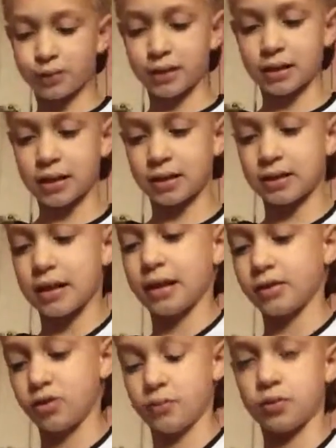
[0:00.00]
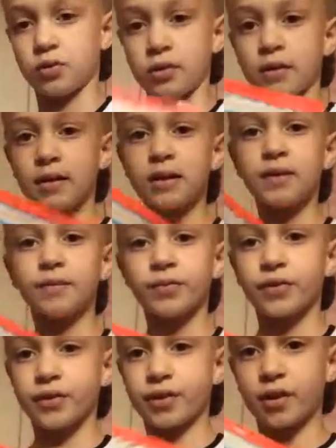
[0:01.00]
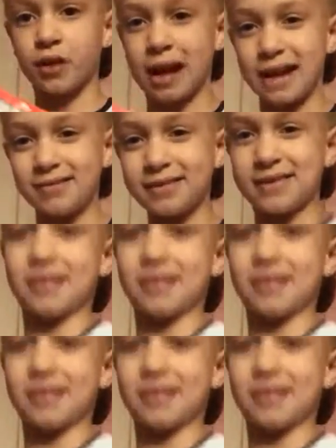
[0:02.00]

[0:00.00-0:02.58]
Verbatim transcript: be not like super short. So I was